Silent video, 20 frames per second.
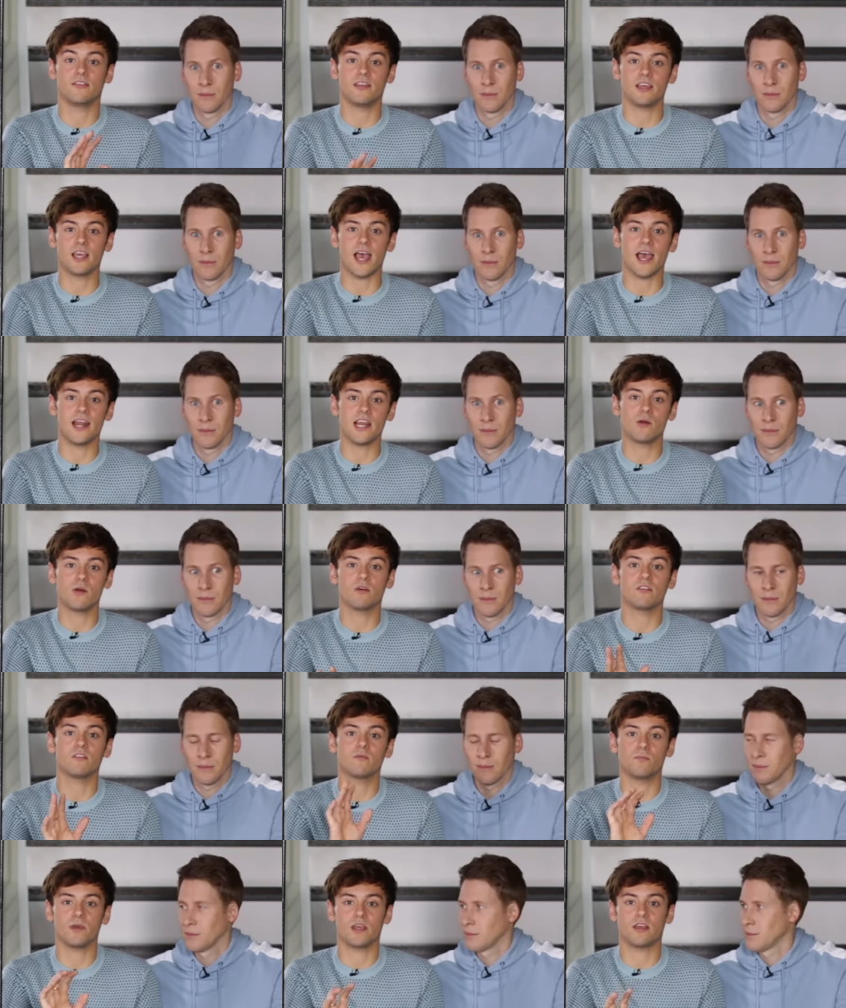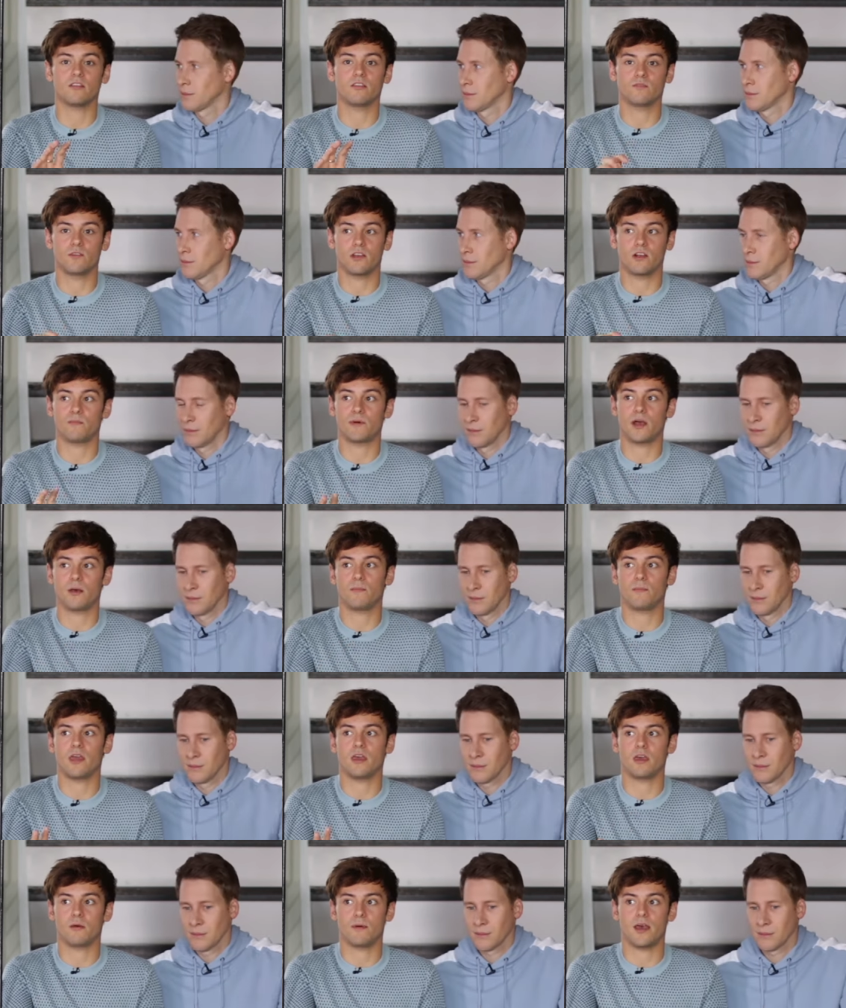Speaker 1: I think anyone's biggest fear
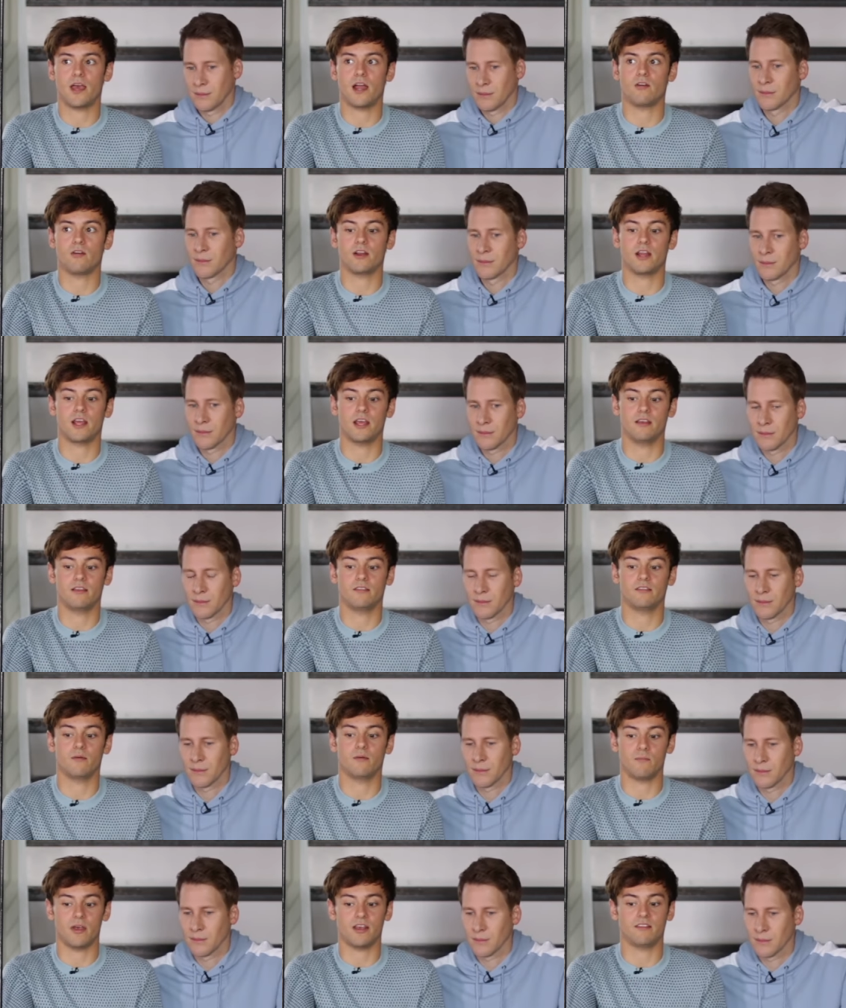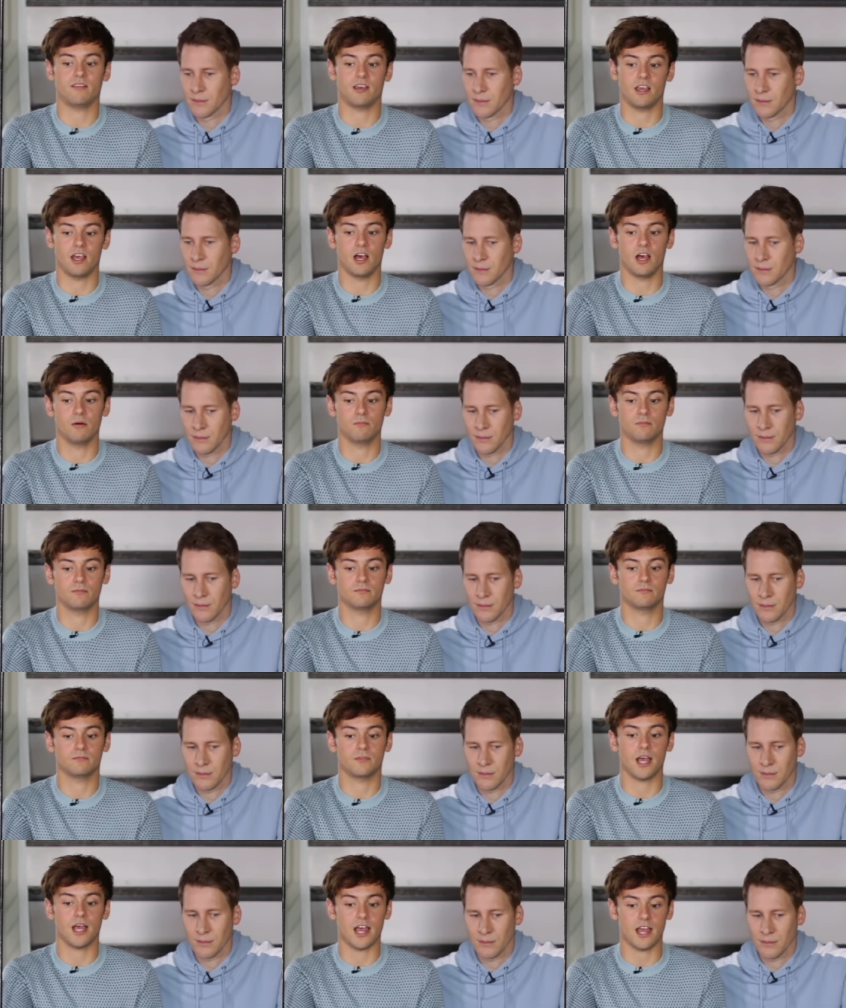about being a parent is messing up.
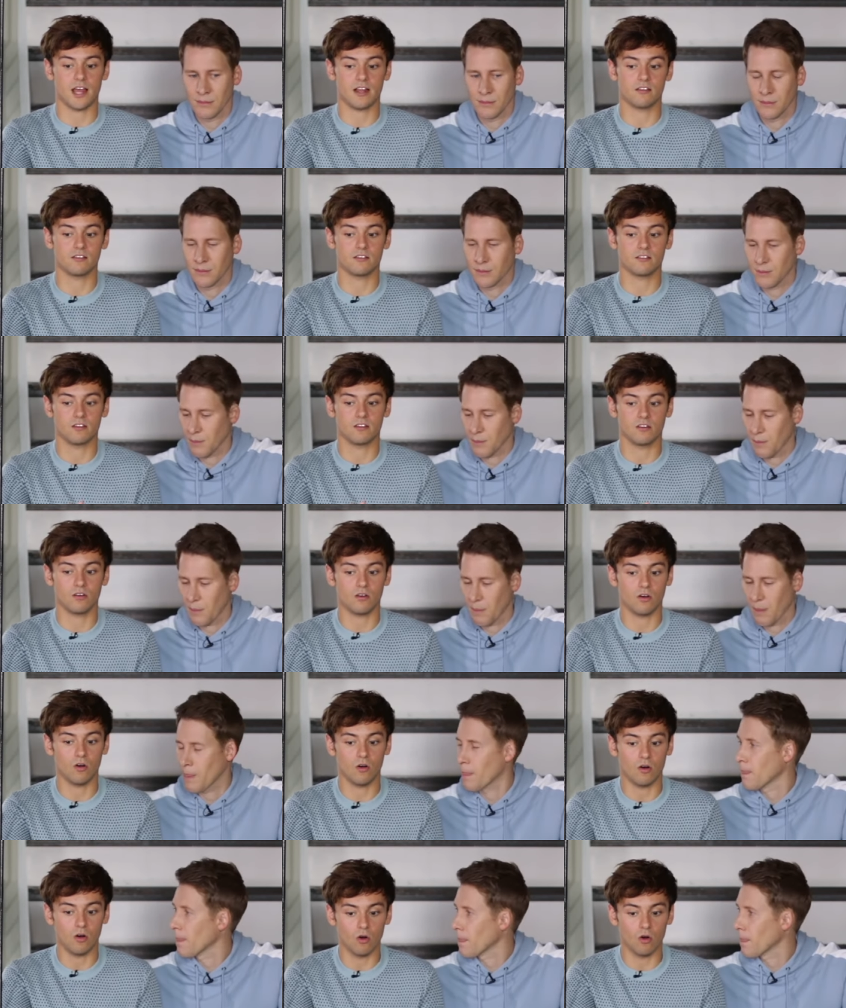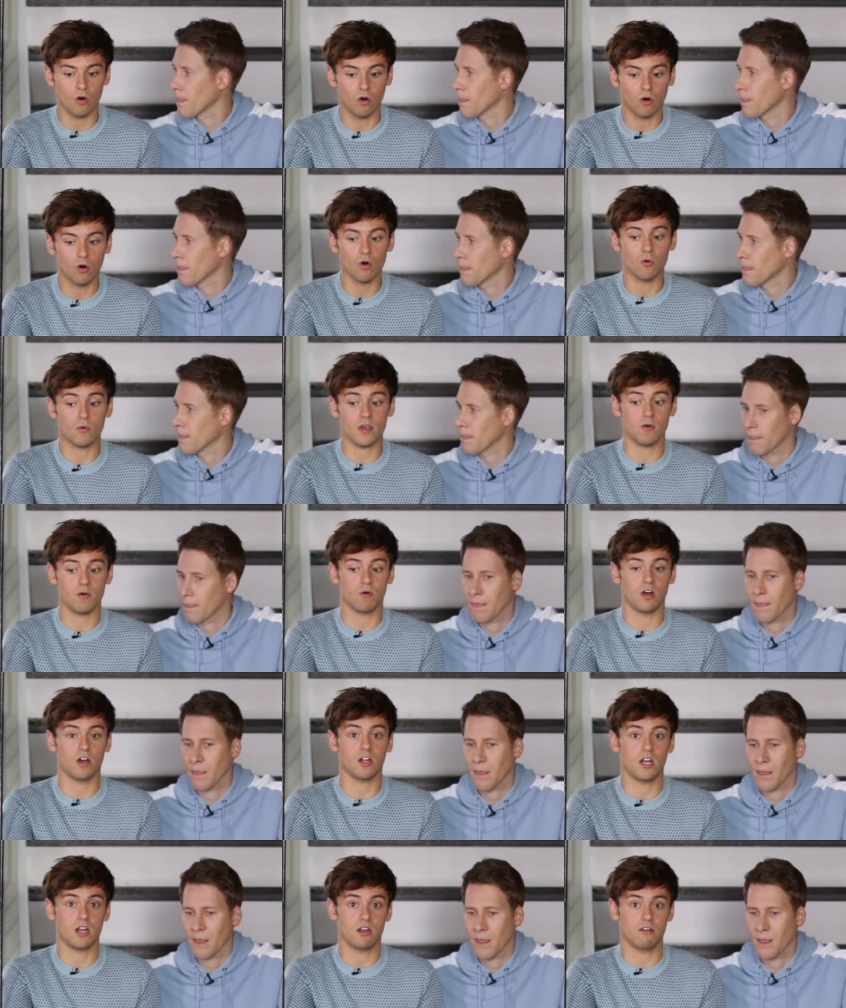And all
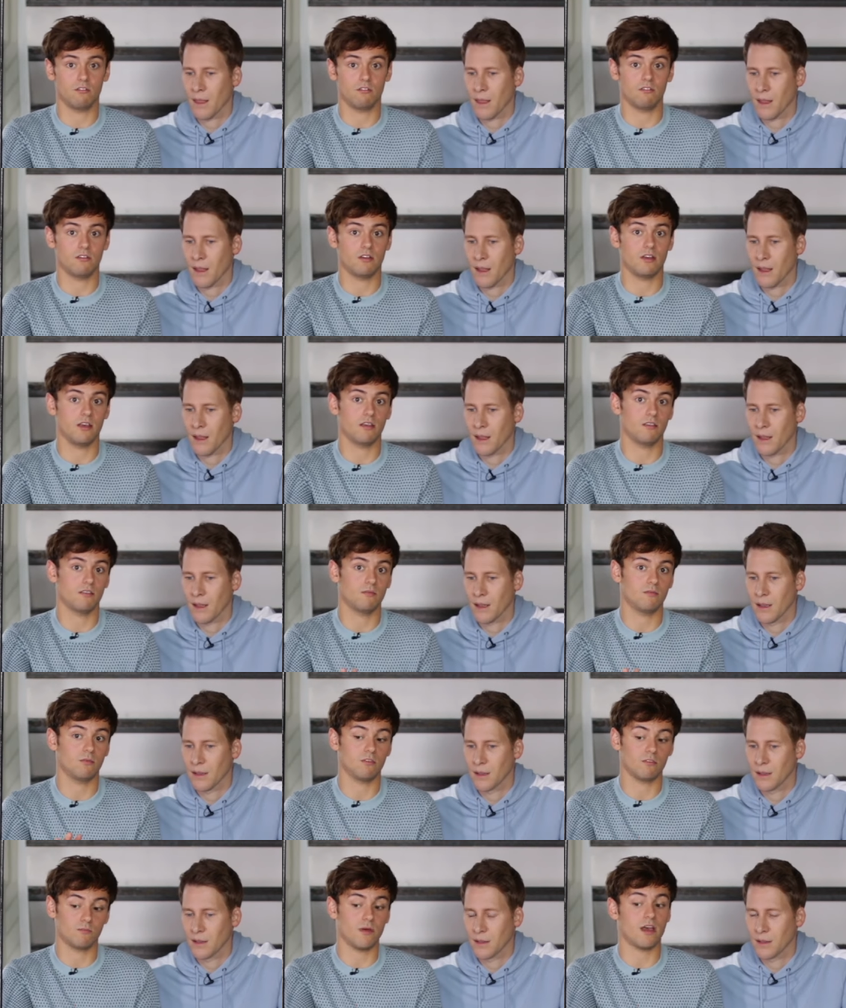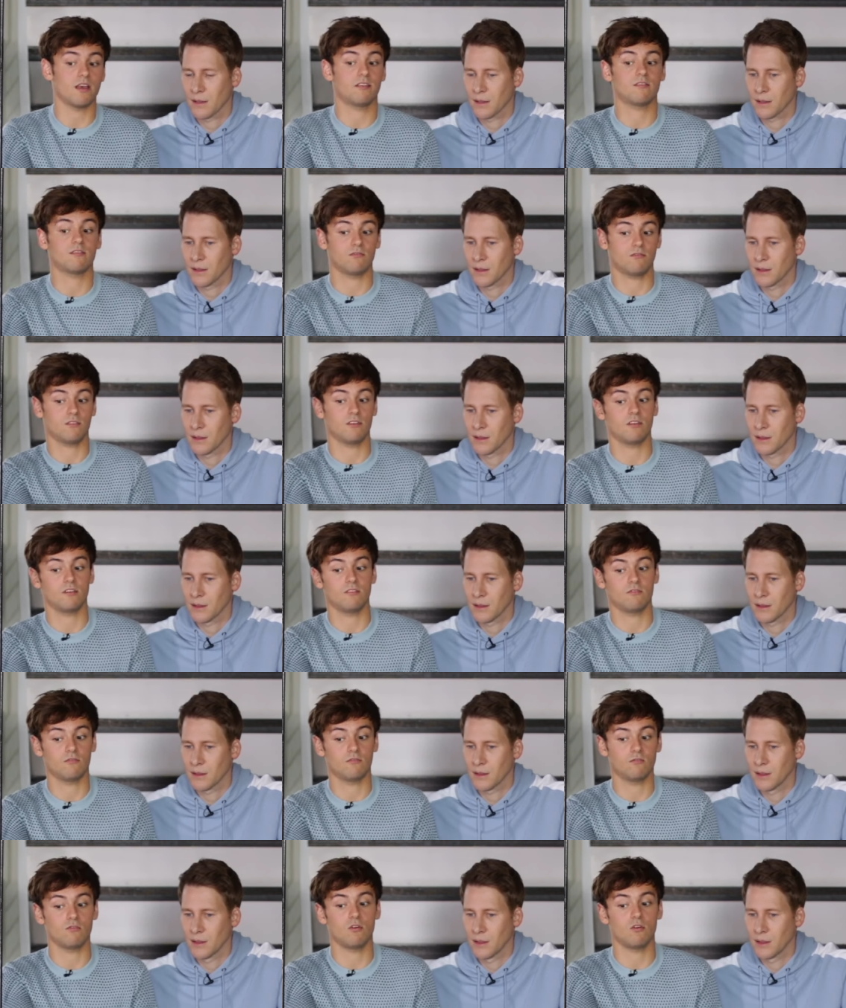we want is what's best for